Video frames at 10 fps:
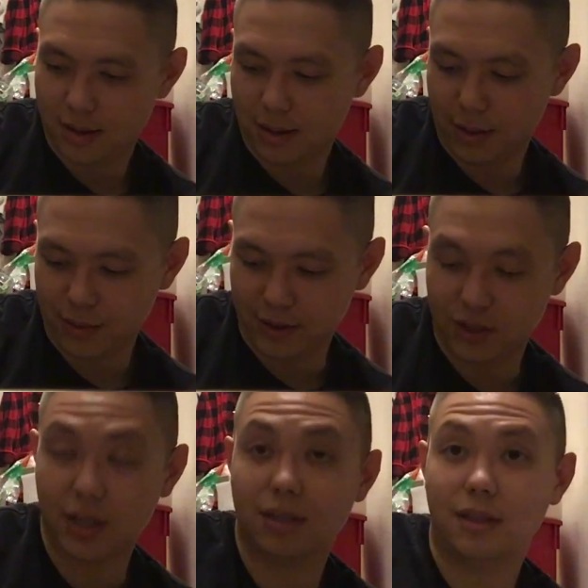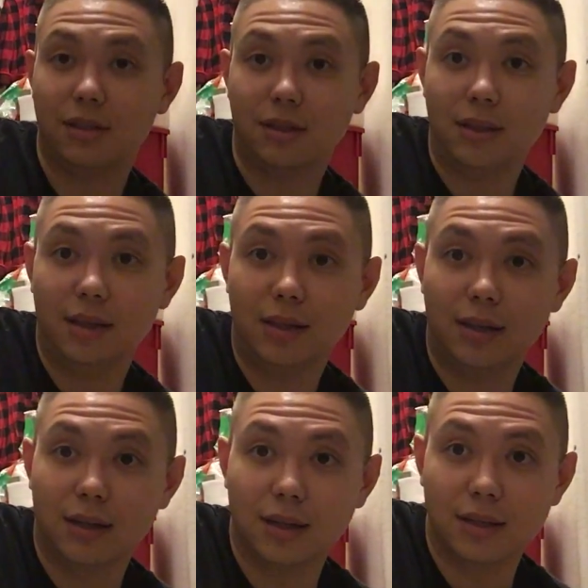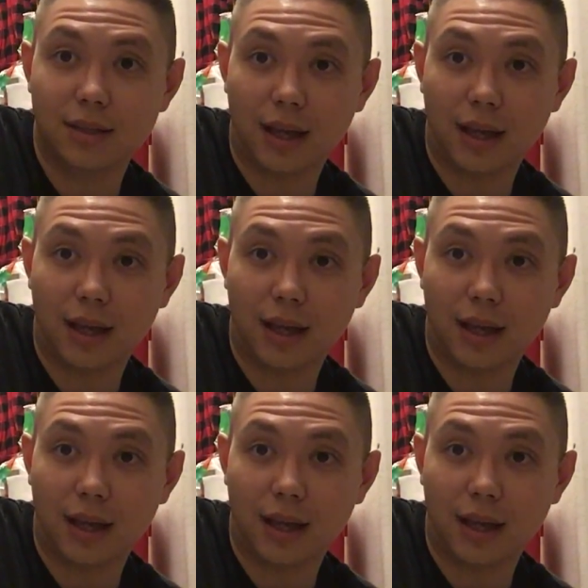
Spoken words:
I read Justice League because